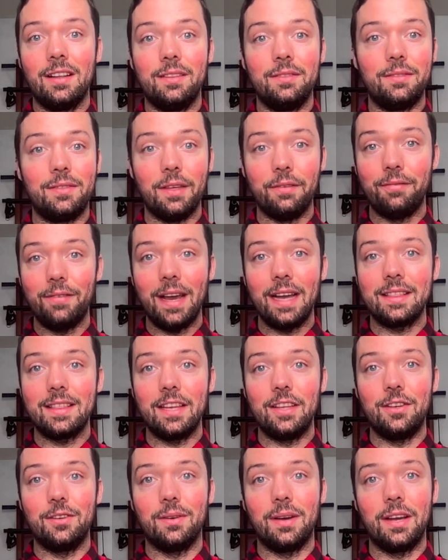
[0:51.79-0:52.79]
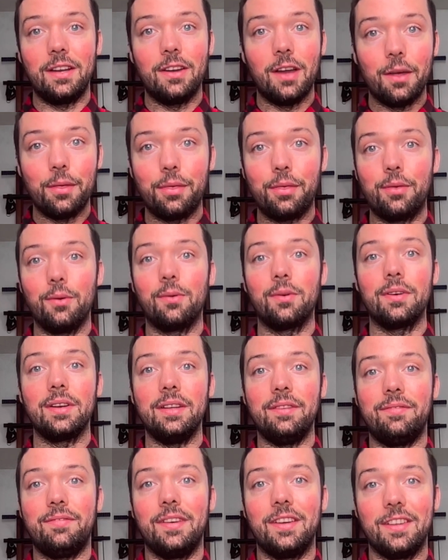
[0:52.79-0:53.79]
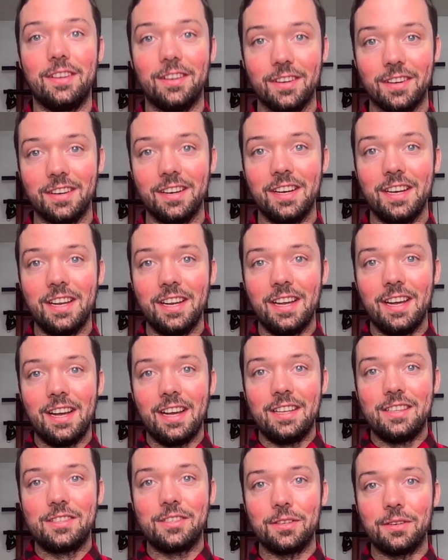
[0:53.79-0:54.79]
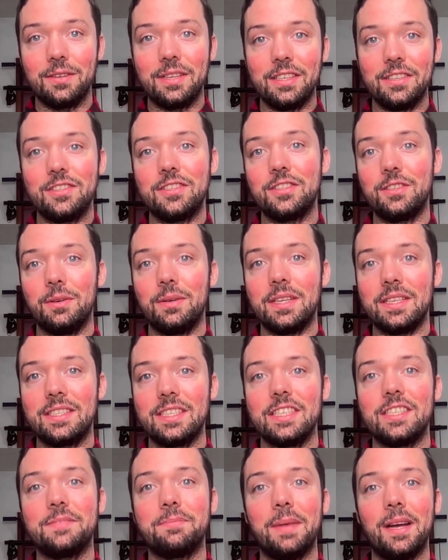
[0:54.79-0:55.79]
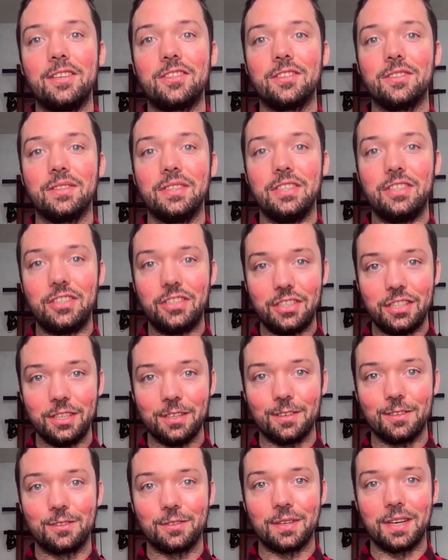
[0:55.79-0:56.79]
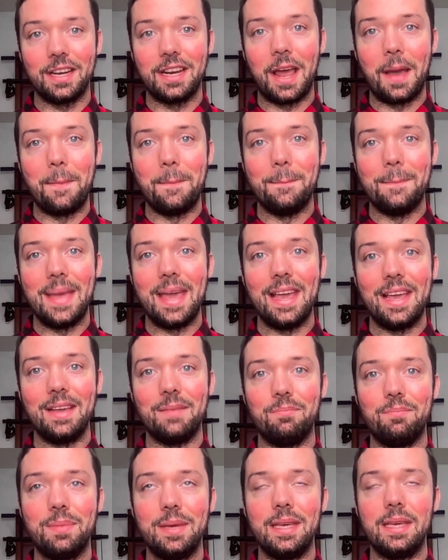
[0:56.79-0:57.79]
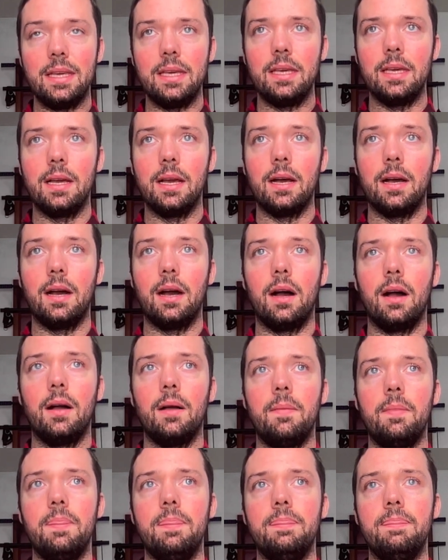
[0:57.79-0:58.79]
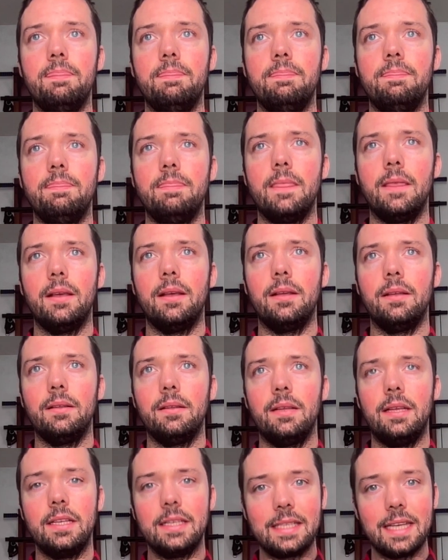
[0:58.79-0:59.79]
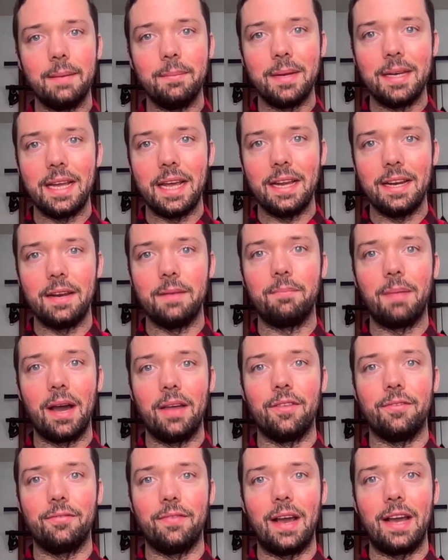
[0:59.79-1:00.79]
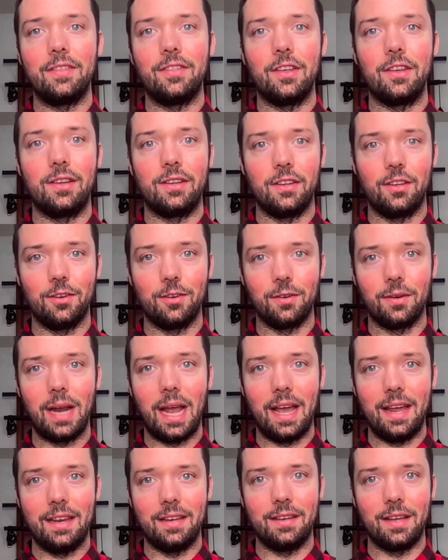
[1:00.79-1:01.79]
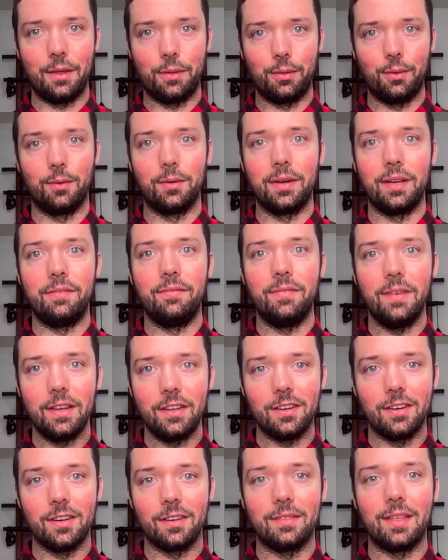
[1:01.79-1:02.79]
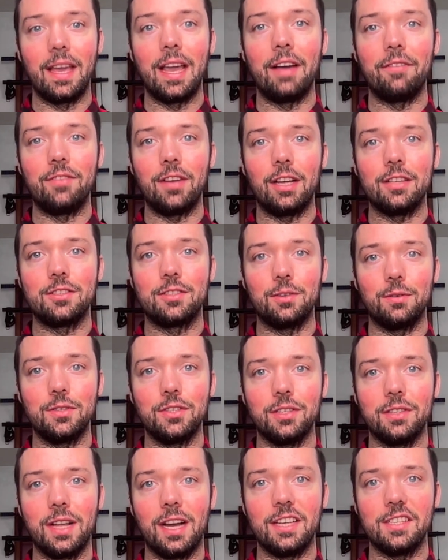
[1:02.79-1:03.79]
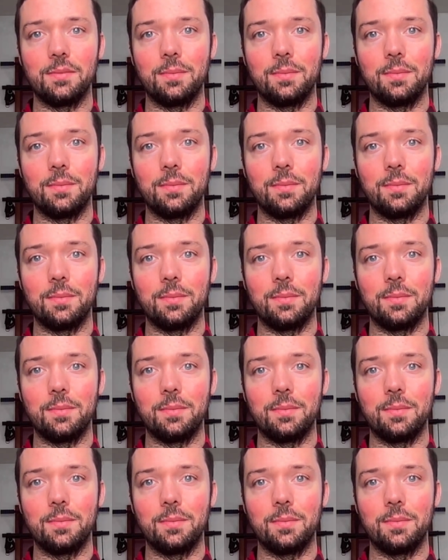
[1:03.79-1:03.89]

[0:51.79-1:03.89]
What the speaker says: the fact that you're an authority figure. Certain students, especially children, may be intimidated by the fact that you're an authority figure. They have not socialized